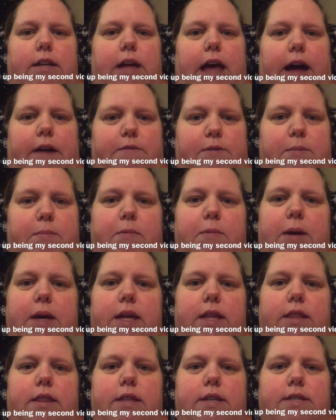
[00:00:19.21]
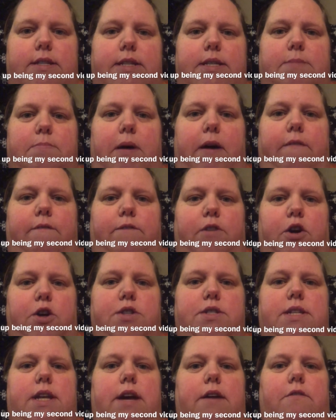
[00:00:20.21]
have to admit, this is my
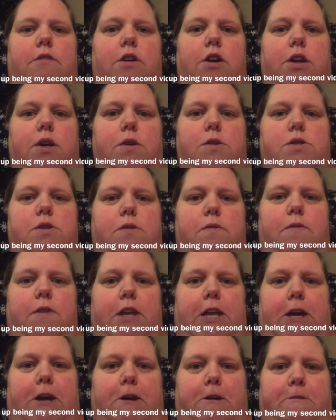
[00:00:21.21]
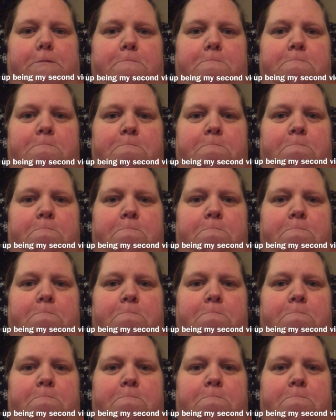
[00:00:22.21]
first ever YouTube video,